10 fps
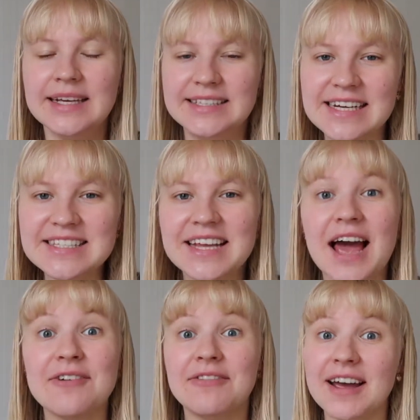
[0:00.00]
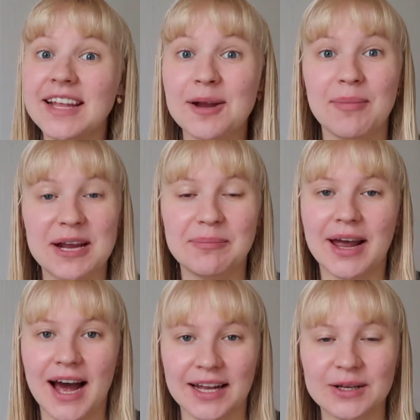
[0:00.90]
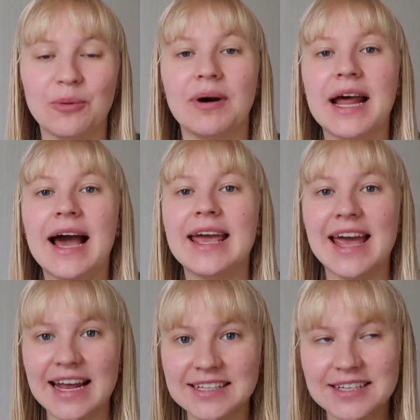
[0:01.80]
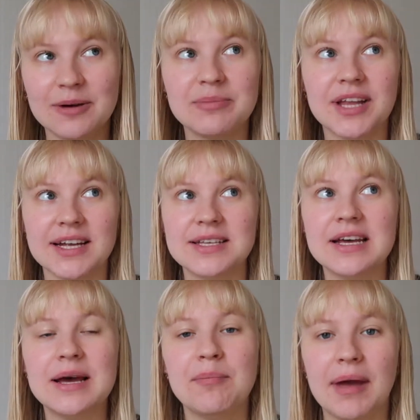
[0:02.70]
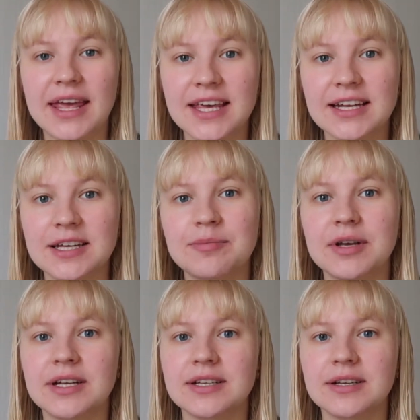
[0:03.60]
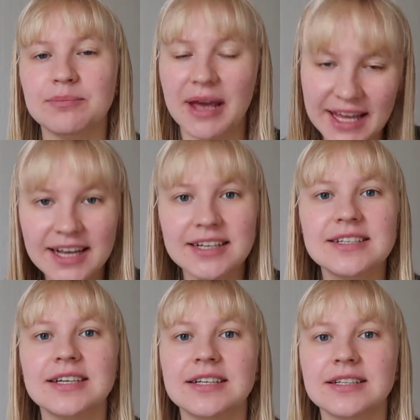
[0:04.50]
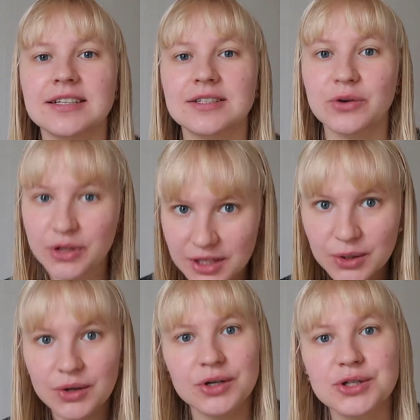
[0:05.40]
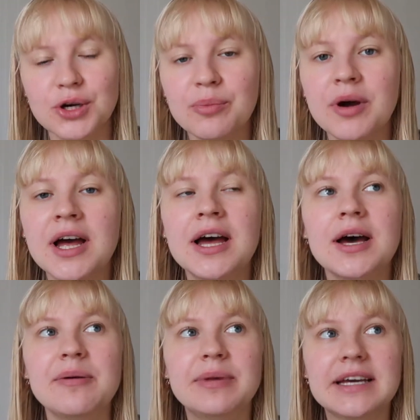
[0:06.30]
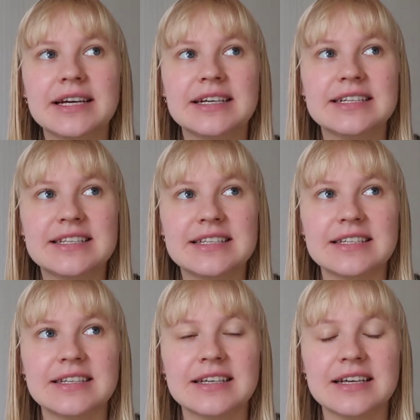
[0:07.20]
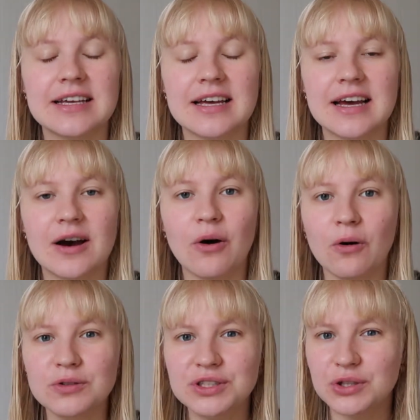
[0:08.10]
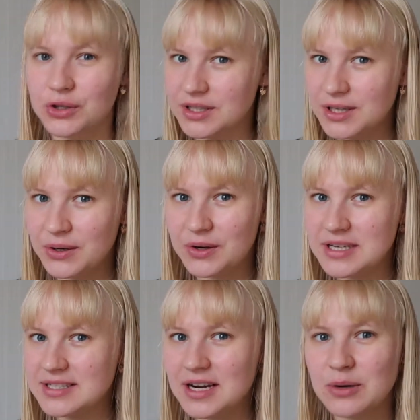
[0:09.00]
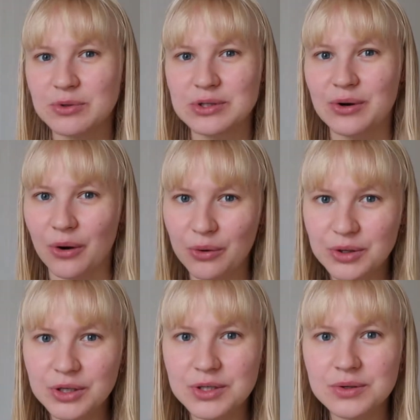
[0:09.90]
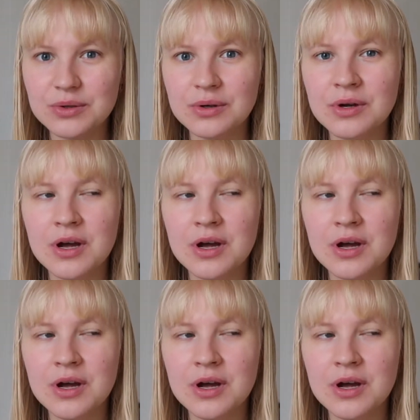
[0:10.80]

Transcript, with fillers: yesterday I finally made my Hanko, but I ended up not making it in making it in the Don Quixote shop, because all the Don Quixotes that I was going to